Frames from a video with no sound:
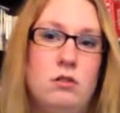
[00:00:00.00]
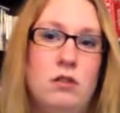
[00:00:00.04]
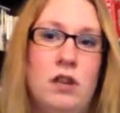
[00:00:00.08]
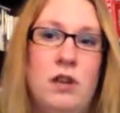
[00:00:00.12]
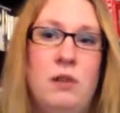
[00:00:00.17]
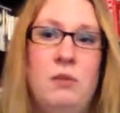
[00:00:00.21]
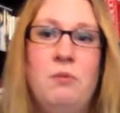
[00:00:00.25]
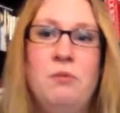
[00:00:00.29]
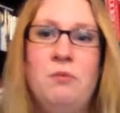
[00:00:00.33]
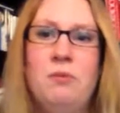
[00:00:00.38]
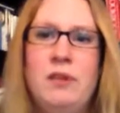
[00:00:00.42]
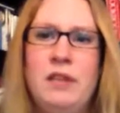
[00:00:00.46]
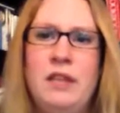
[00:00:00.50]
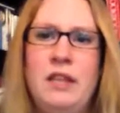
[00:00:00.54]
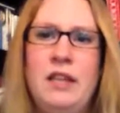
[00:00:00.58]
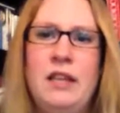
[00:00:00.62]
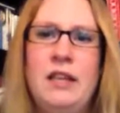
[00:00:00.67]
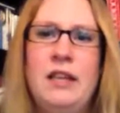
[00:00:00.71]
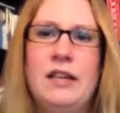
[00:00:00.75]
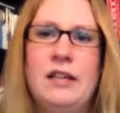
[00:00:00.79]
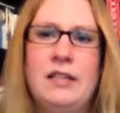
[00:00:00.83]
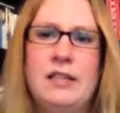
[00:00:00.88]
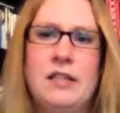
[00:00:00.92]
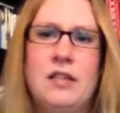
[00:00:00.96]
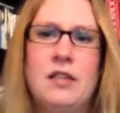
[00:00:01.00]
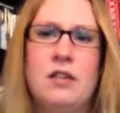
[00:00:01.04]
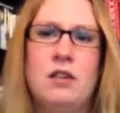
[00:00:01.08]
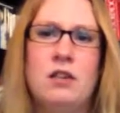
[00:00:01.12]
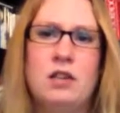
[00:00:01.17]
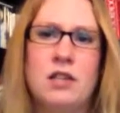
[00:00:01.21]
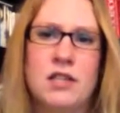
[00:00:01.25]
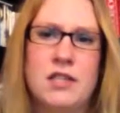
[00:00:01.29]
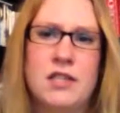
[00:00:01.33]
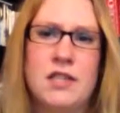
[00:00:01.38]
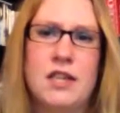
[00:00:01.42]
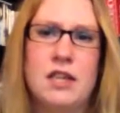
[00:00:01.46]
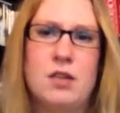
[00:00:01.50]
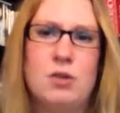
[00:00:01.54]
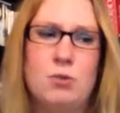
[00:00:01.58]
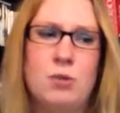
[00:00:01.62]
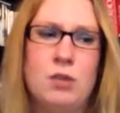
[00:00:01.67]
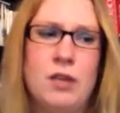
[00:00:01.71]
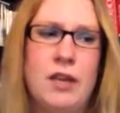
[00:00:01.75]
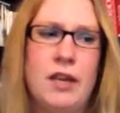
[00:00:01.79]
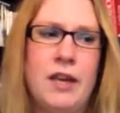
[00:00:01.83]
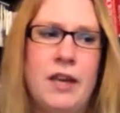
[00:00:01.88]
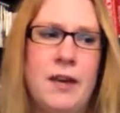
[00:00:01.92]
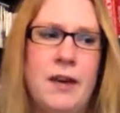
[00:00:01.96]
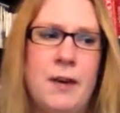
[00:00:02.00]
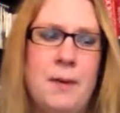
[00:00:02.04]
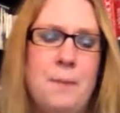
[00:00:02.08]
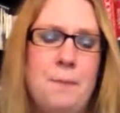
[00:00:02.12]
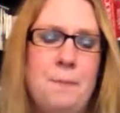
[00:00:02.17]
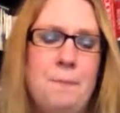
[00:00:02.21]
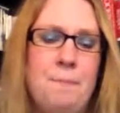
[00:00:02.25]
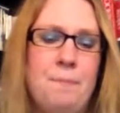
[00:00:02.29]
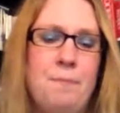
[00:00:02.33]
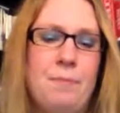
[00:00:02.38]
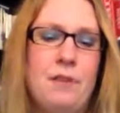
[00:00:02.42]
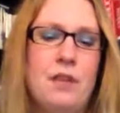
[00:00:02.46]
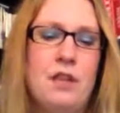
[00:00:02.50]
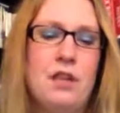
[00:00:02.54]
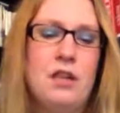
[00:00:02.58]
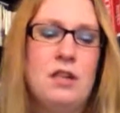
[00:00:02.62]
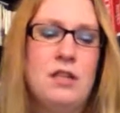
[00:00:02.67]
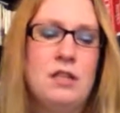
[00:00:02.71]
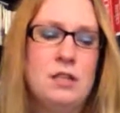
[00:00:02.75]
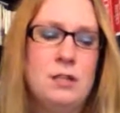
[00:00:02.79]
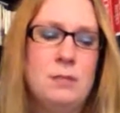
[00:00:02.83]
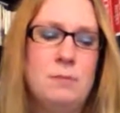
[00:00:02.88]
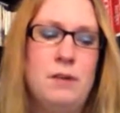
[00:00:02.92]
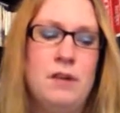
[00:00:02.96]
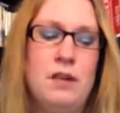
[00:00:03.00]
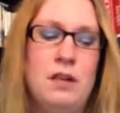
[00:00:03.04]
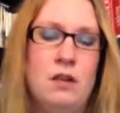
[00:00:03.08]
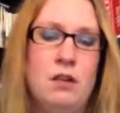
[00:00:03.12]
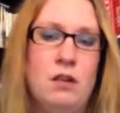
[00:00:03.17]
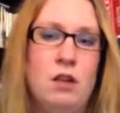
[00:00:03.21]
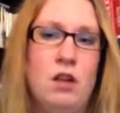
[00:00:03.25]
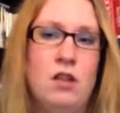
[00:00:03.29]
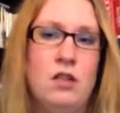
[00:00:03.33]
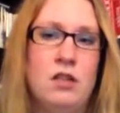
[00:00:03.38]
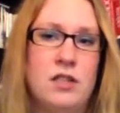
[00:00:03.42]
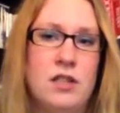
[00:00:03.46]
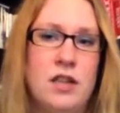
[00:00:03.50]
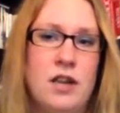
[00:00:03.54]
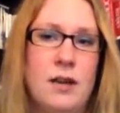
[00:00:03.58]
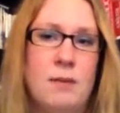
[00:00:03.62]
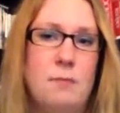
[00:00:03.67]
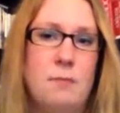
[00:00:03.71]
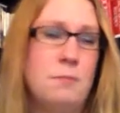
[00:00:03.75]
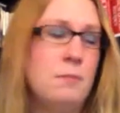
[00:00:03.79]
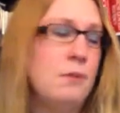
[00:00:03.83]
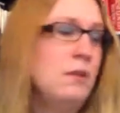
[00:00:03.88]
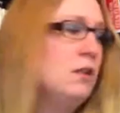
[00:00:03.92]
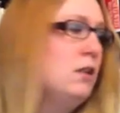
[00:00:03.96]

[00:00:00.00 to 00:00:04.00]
I'd really like to get on a schedule again. It's been a long time.